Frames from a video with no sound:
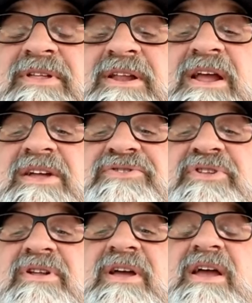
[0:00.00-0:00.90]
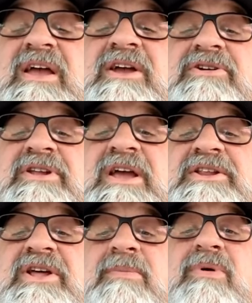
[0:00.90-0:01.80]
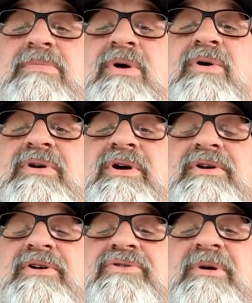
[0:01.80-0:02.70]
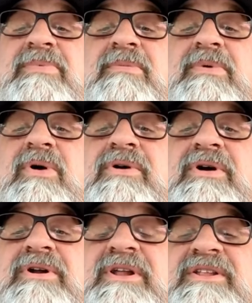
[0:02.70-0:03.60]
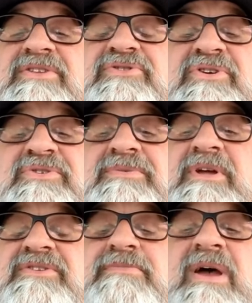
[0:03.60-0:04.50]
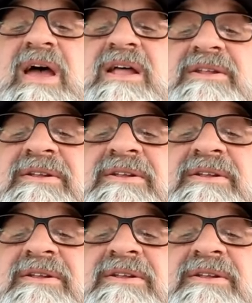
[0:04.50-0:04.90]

And then dude, it could get double brokered or triple brokered, and it's bad.